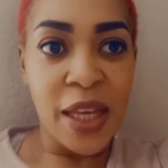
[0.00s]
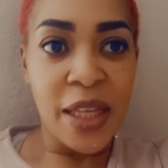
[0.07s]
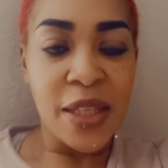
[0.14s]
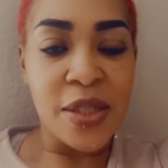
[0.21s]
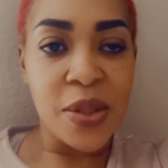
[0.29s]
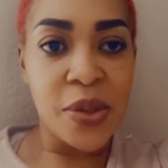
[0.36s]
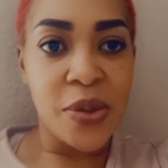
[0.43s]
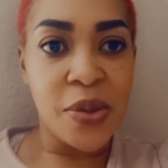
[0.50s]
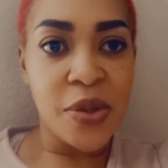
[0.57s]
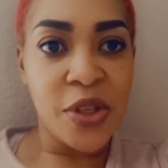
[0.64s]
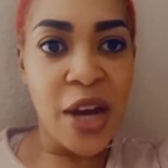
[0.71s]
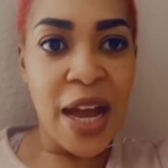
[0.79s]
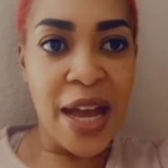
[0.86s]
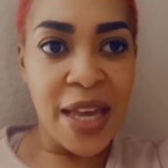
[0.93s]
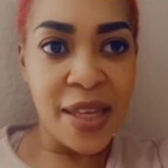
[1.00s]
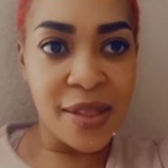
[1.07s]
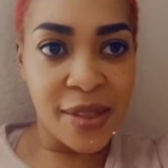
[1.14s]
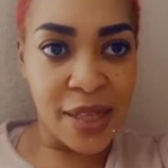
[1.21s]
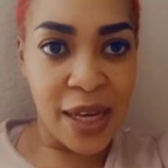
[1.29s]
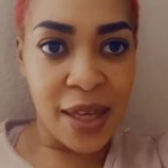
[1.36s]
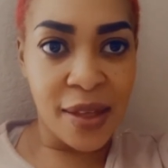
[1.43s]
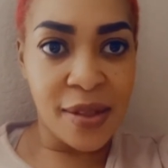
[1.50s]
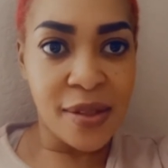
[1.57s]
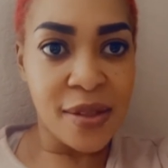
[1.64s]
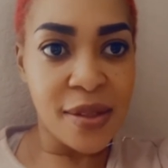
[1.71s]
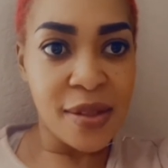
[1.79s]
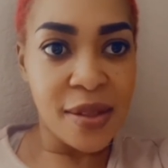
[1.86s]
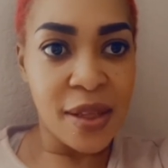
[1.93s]
So your eyes,
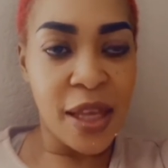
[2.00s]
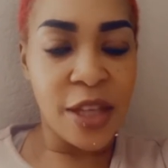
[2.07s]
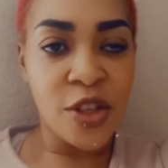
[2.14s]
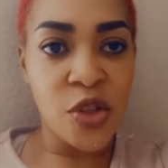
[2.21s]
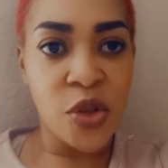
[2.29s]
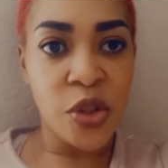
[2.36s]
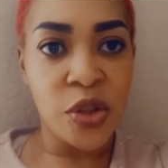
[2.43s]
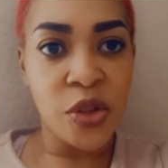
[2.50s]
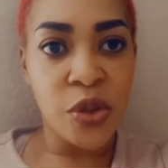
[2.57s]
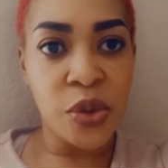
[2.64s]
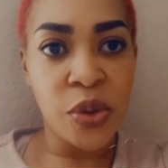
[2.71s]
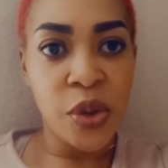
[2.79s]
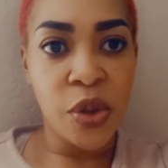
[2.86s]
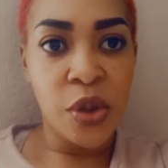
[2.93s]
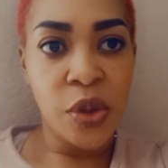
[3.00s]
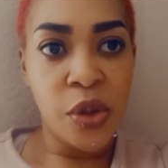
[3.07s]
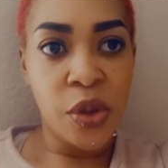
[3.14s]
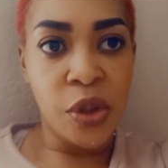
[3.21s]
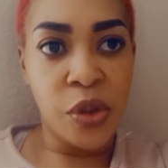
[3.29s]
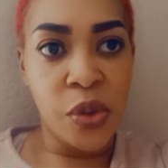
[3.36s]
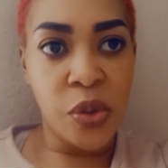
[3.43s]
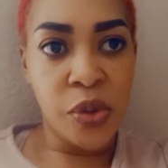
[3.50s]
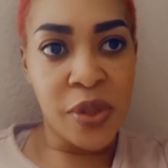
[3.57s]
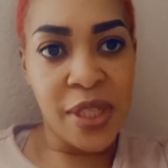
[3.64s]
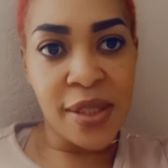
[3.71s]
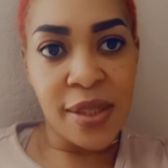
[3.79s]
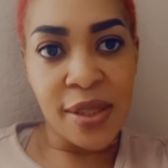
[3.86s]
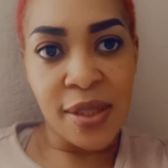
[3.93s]
guys, ensure to use
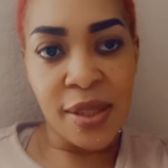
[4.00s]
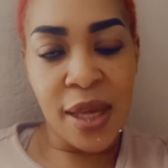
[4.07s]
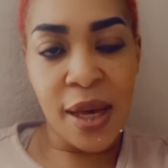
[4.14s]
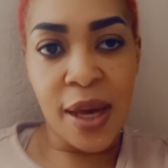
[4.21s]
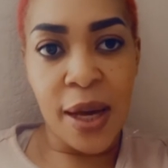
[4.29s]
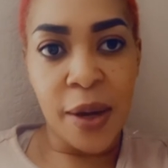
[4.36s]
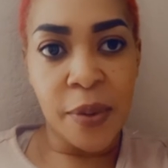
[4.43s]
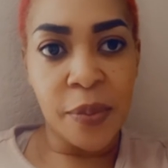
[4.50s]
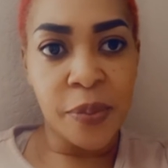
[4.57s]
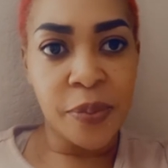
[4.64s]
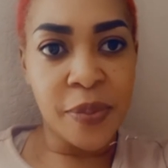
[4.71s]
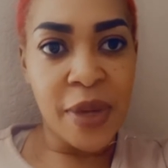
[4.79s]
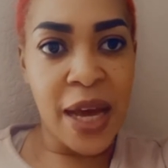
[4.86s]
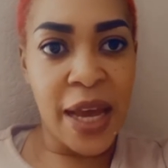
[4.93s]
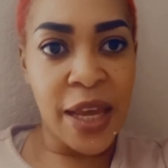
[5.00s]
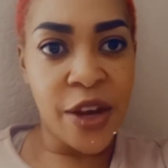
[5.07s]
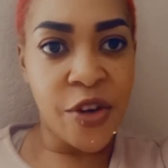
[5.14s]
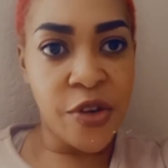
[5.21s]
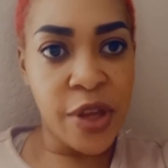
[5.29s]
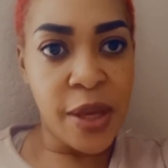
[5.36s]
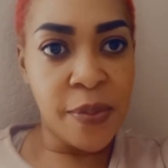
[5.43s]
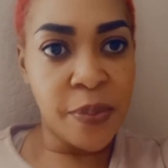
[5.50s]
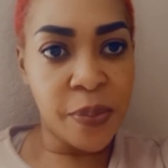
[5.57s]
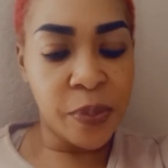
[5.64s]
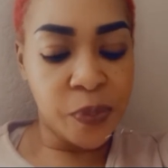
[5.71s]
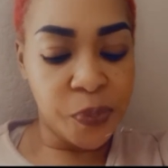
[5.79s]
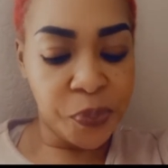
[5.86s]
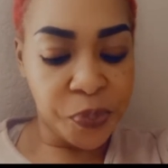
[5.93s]
a eye cream,
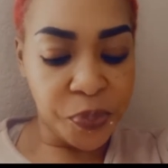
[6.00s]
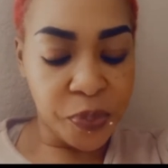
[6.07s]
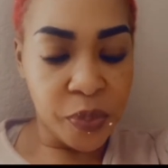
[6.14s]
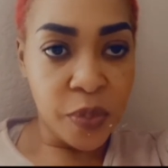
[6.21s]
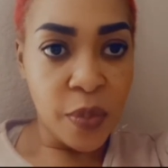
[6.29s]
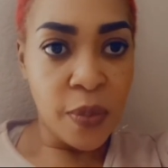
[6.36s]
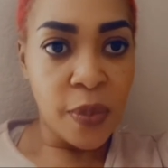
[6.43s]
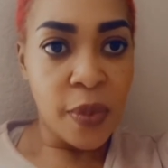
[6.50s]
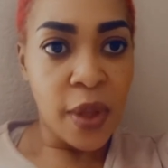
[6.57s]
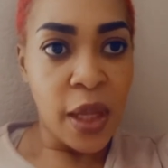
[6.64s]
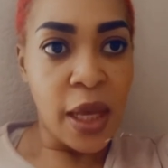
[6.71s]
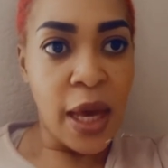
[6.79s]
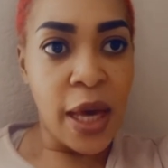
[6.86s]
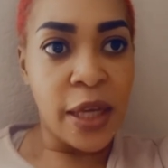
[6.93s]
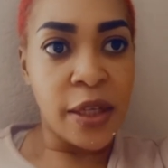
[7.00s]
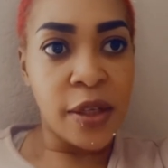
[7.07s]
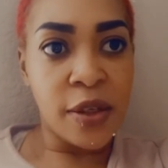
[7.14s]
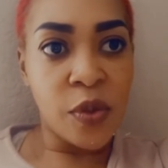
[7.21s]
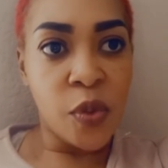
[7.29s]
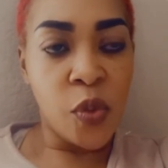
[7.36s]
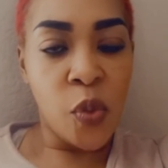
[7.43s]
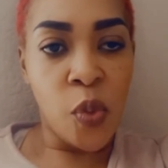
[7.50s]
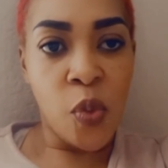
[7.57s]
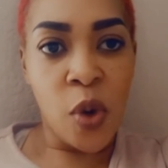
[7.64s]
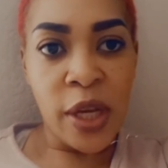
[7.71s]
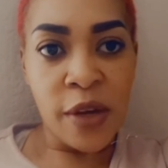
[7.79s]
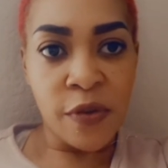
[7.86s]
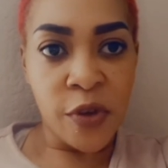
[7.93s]
and
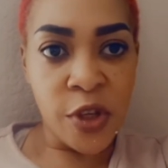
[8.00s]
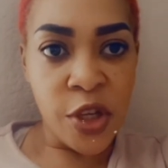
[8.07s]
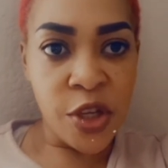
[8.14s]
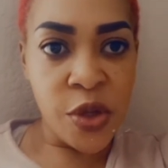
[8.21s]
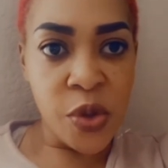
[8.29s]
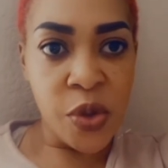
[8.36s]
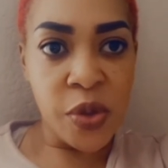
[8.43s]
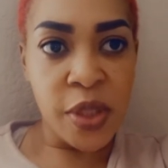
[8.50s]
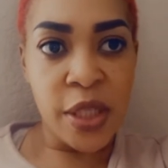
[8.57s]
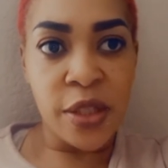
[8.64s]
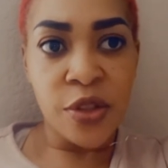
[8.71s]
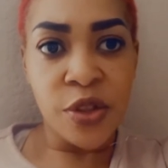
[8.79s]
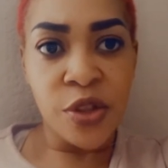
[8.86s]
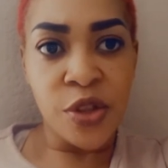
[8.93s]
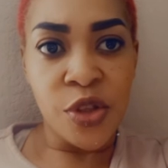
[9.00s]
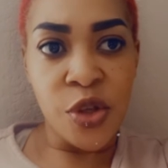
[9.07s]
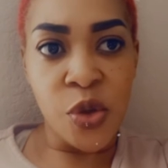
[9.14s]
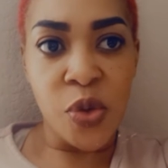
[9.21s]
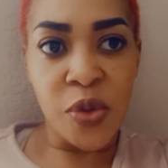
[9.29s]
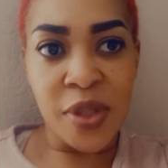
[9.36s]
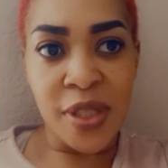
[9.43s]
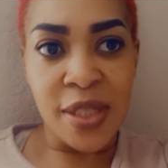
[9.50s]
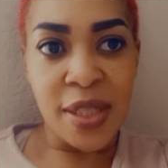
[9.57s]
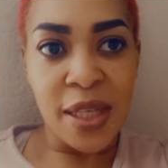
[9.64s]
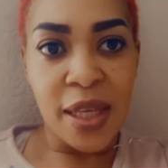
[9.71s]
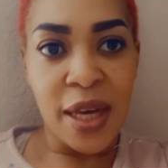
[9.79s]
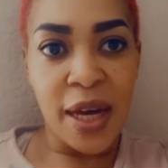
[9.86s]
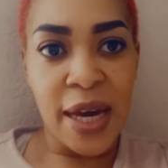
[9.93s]
whatever you're using, use
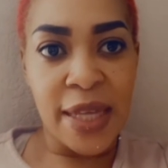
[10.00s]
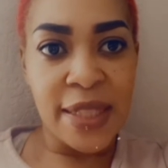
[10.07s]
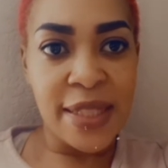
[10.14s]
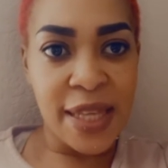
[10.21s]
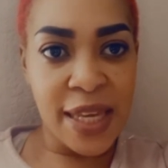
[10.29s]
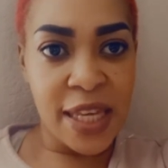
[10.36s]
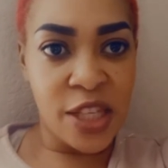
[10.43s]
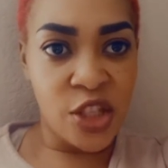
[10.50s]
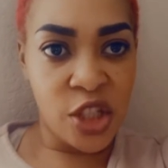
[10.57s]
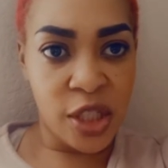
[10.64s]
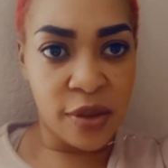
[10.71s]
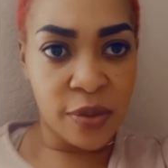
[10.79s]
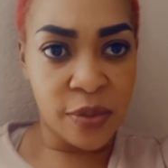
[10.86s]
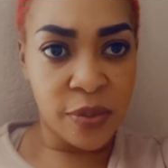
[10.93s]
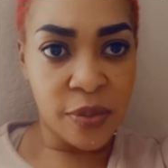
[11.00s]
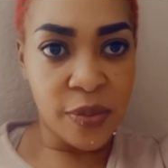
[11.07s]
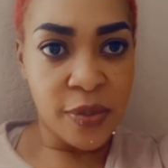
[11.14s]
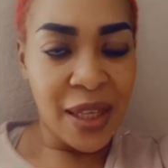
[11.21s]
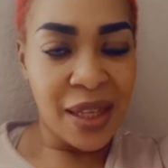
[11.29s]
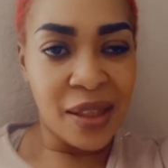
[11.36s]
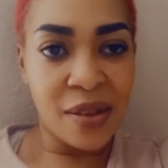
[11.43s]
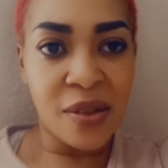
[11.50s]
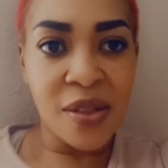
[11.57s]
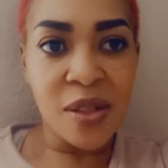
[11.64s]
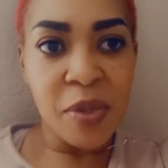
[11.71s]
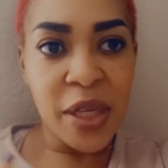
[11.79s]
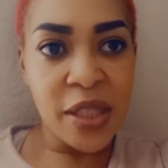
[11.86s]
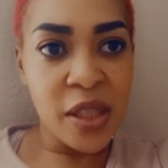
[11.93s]
anti-aging. It
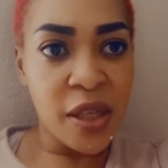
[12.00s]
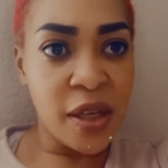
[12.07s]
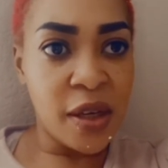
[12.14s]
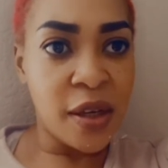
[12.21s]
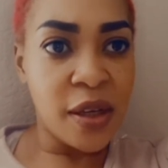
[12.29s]
doesn't matter.